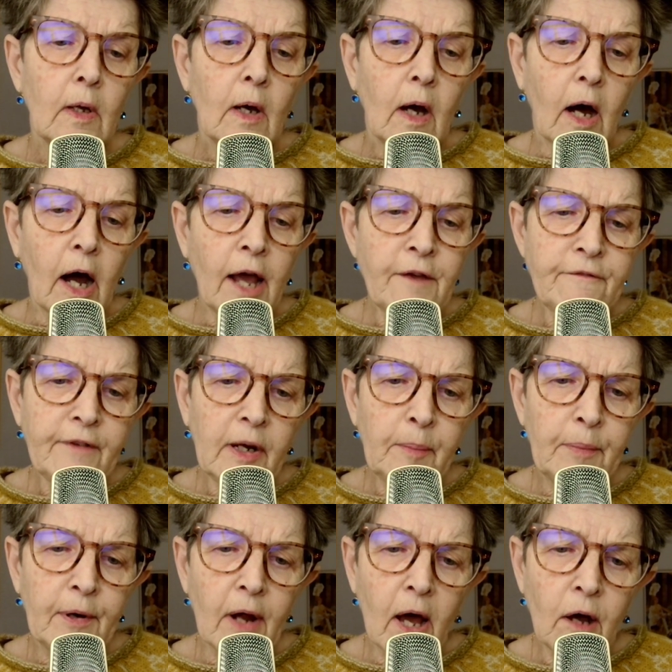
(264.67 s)
"I feel
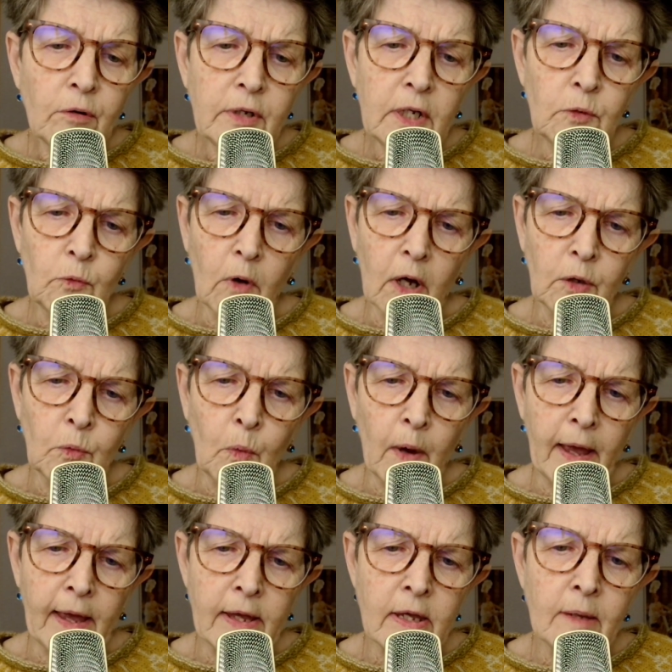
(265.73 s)
proud in one
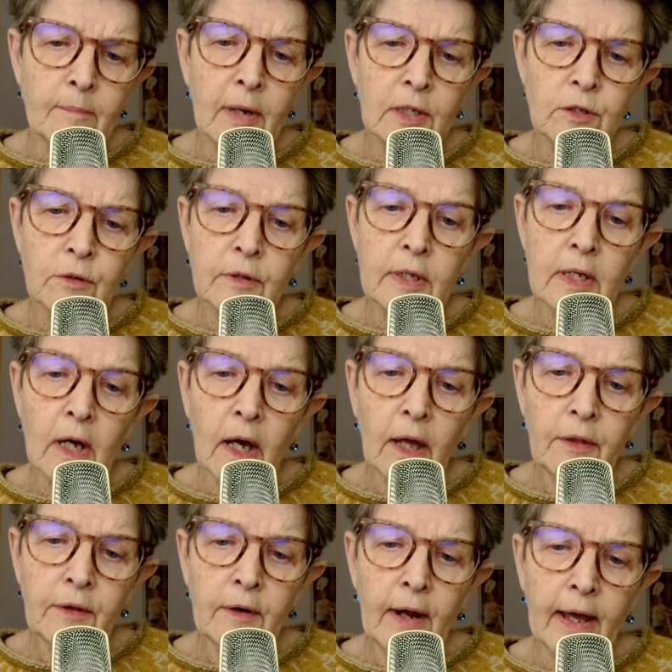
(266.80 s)
way, but on the
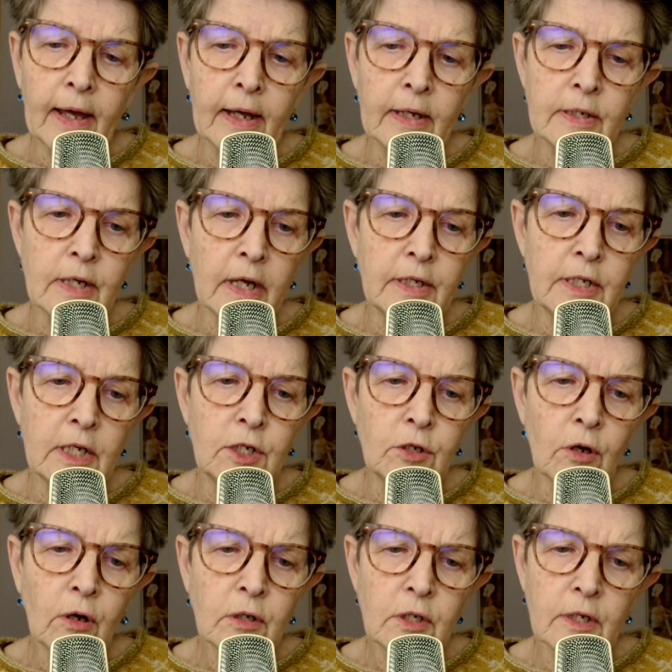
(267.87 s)
other hand, I did
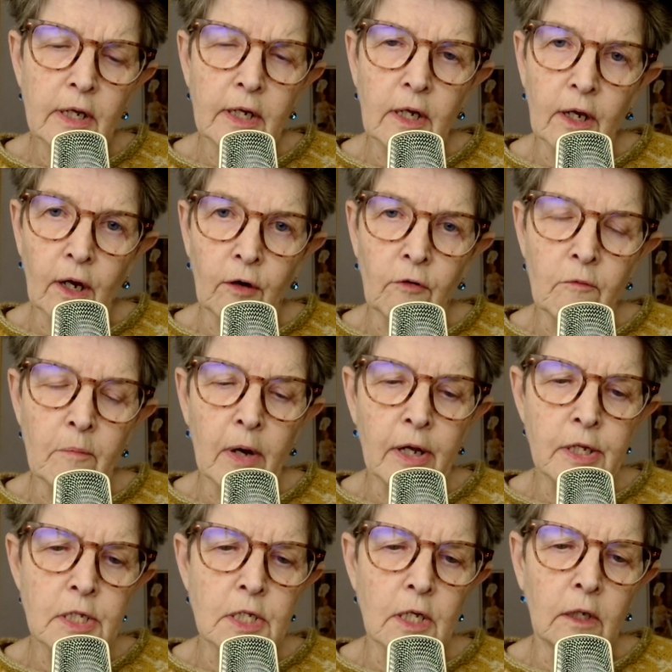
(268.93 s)
not take care of
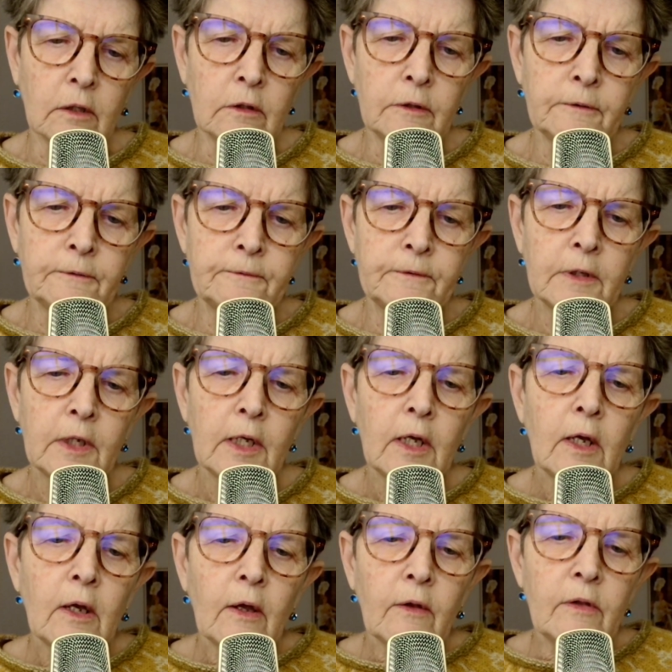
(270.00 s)
myself.
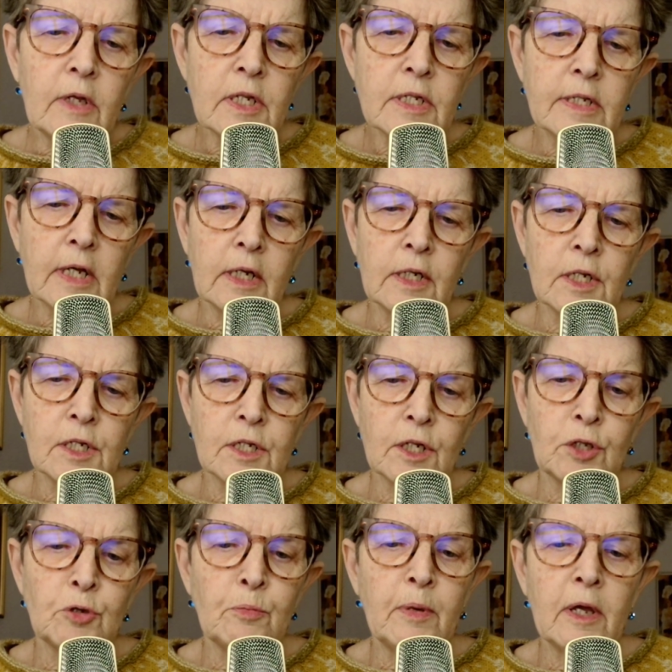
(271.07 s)
This
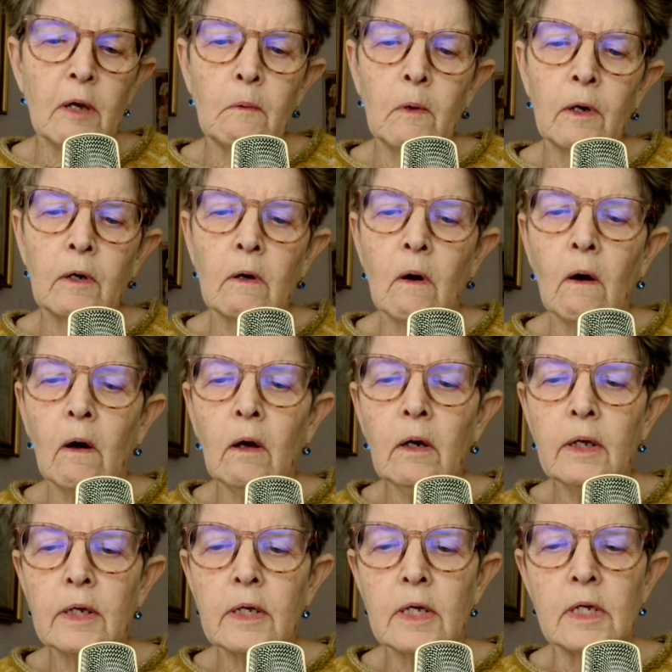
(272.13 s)
tendency to be a
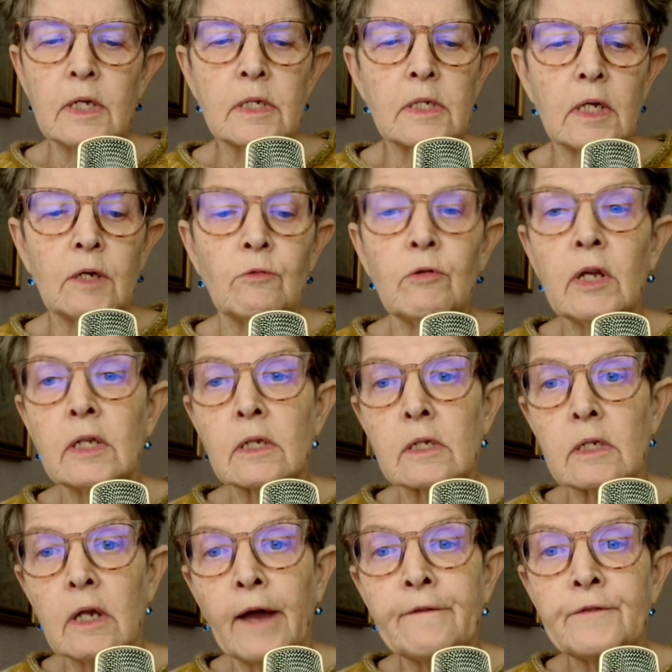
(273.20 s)
workaholic is in
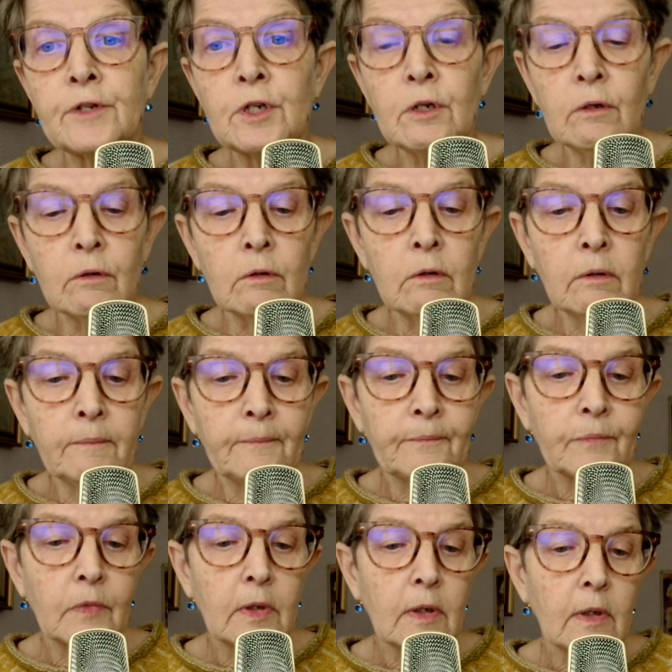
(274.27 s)
Rita's life too.
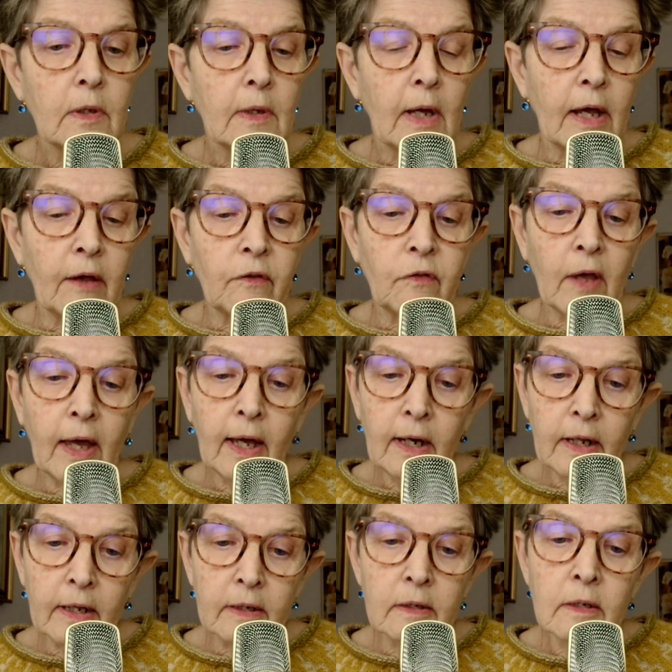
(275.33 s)
As
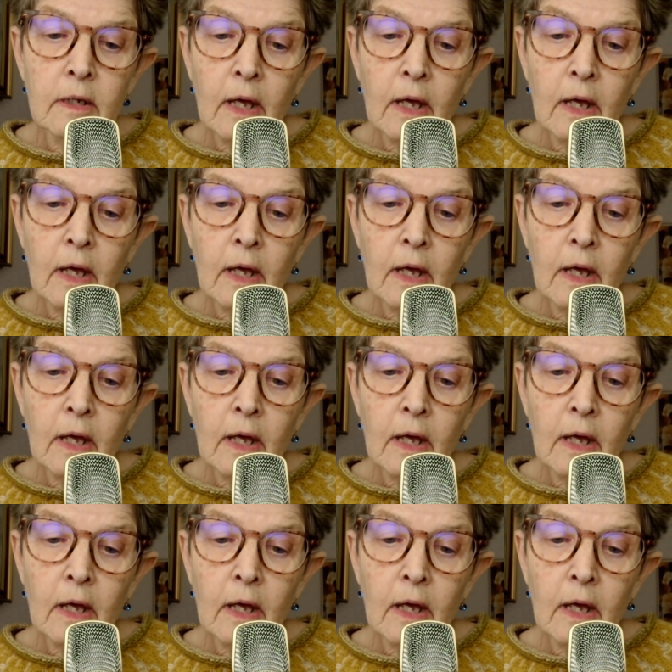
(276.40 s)
Helen,